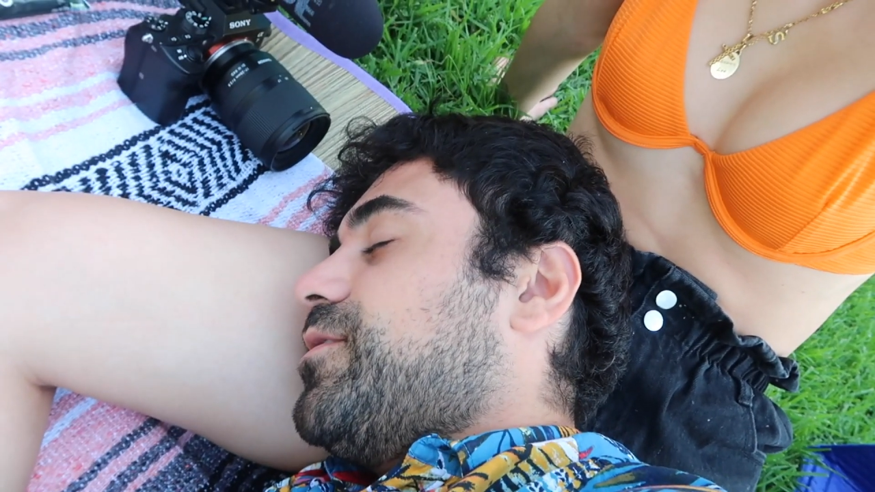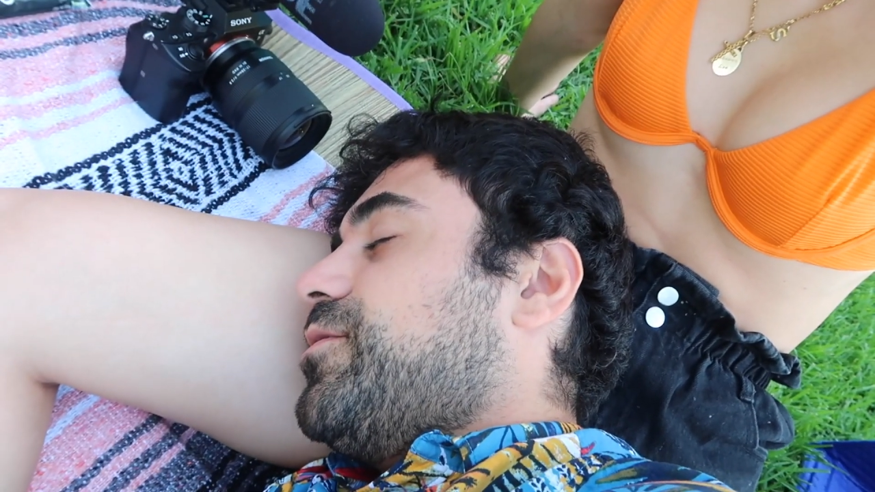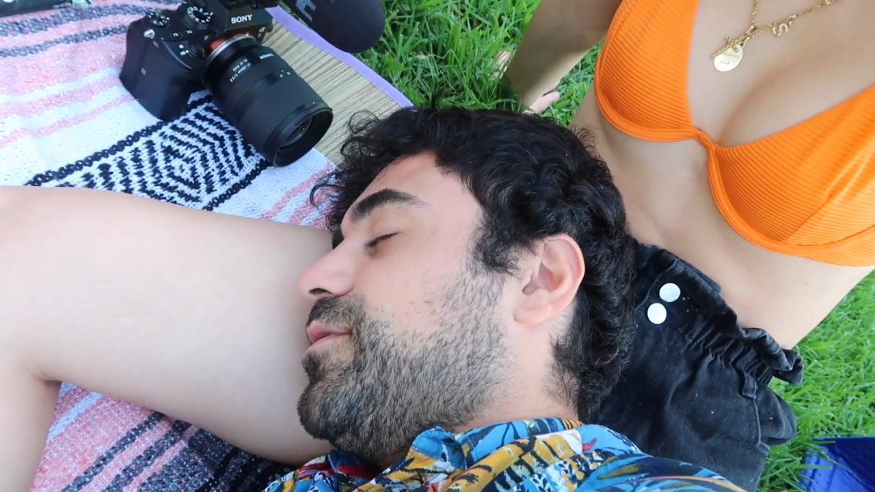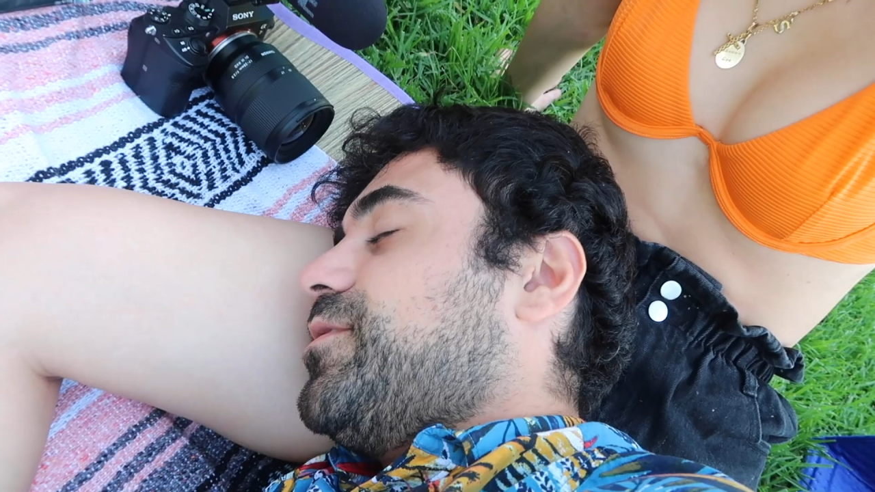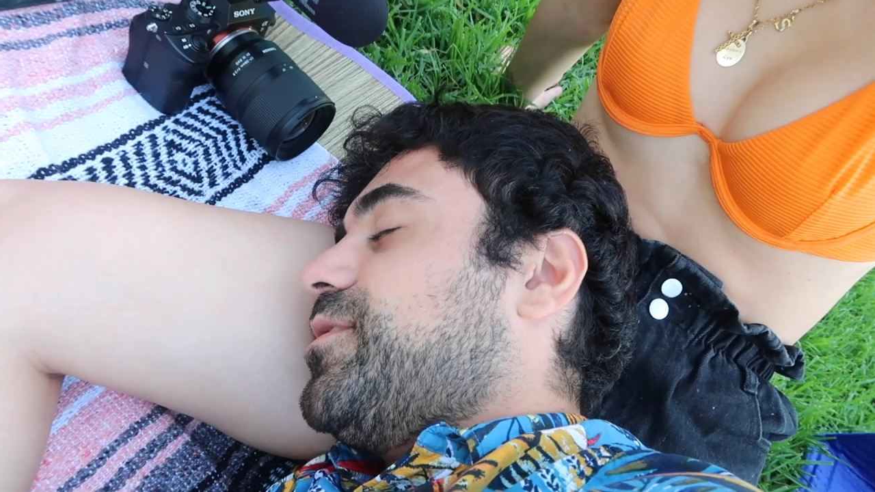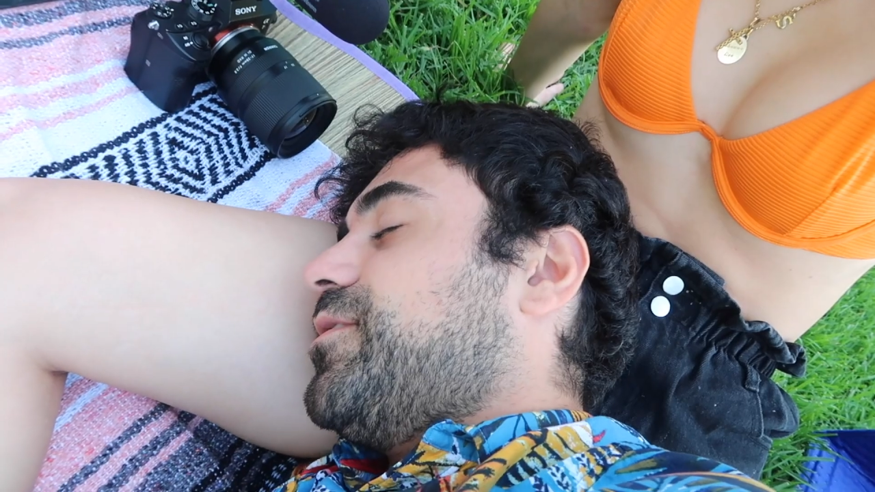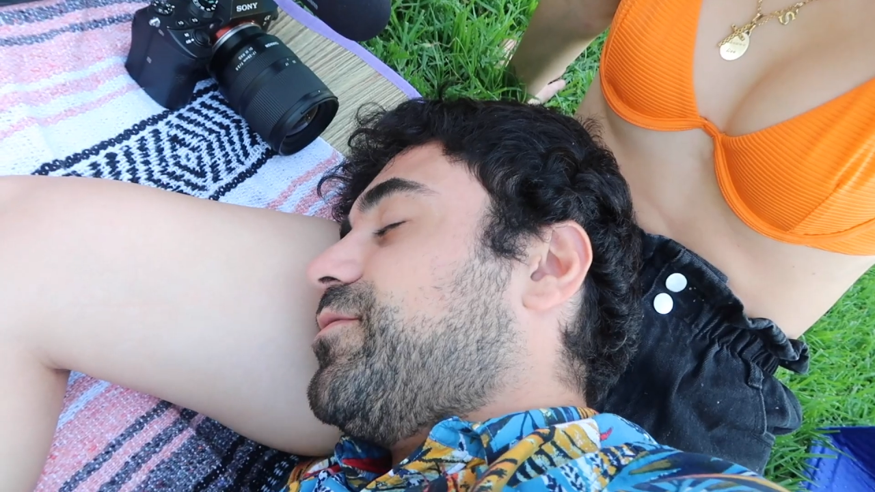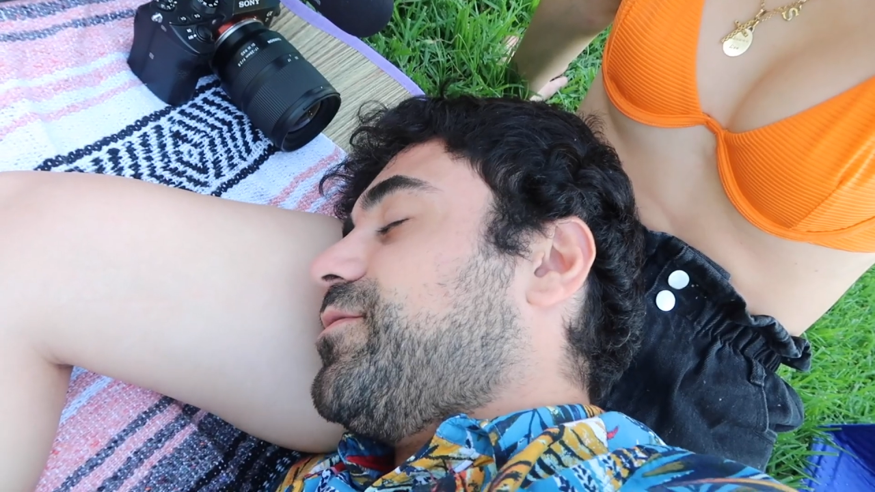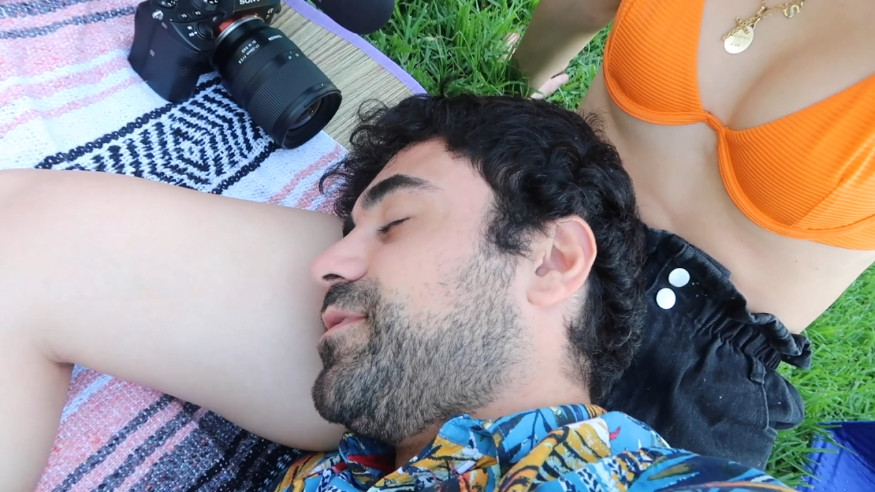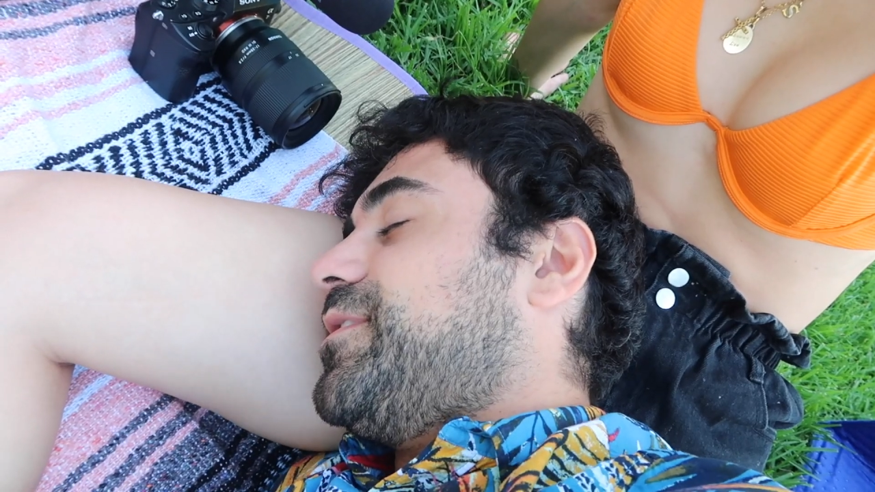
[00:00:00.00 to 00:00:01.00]
and doing stuff,
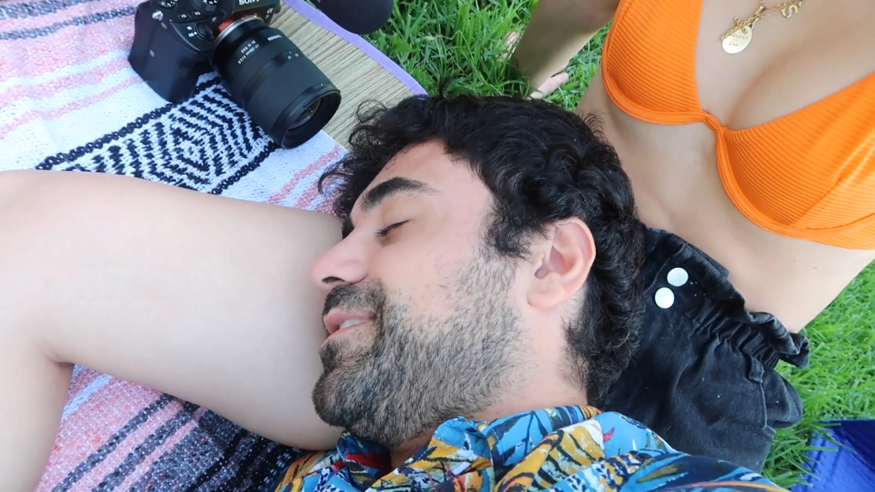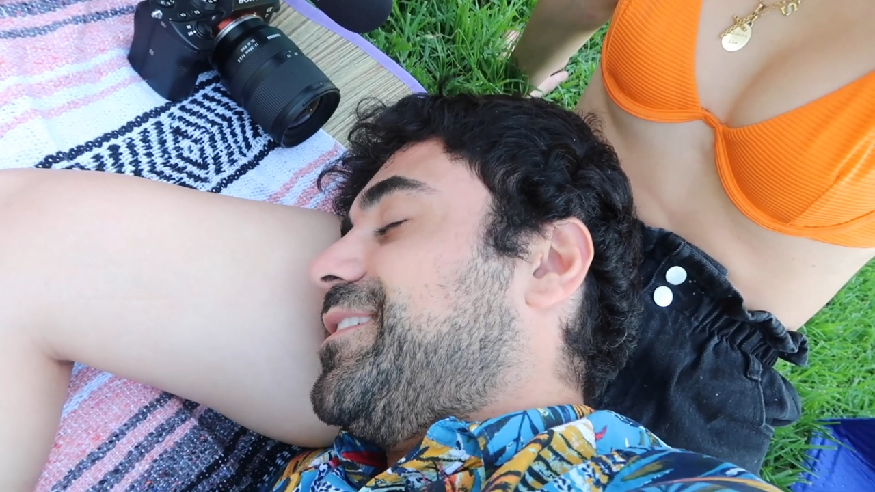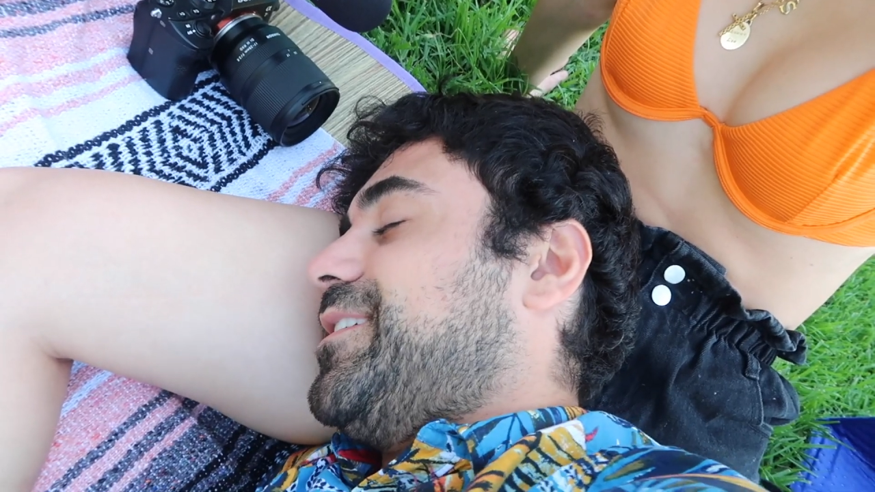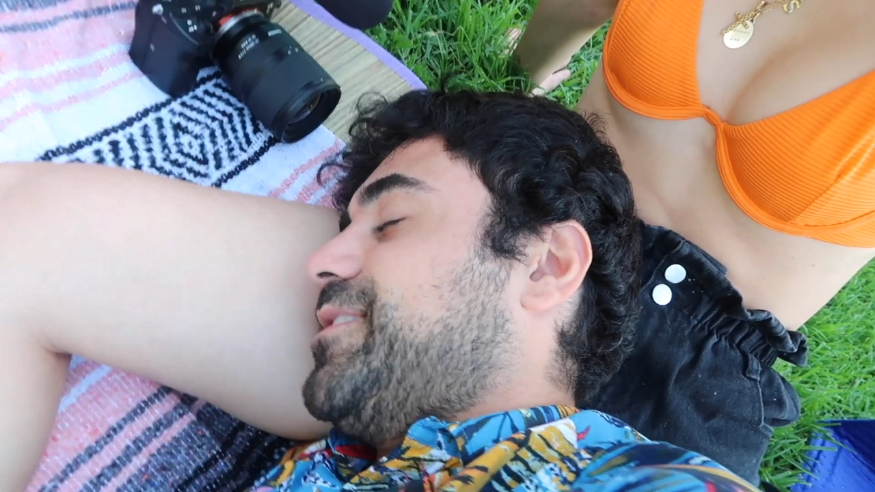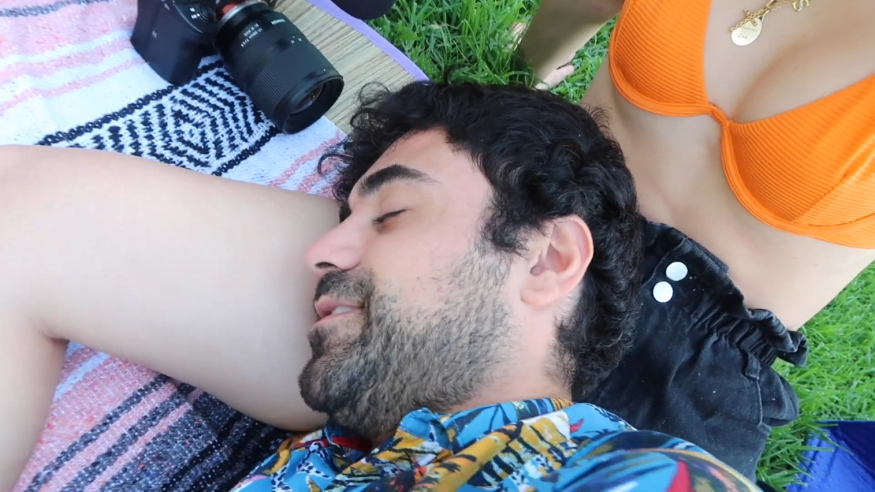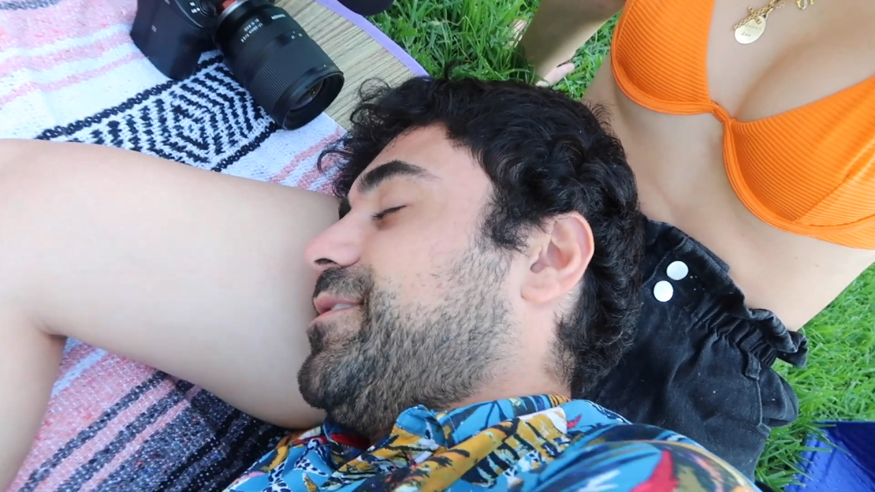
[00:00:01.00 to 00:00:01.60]
and I like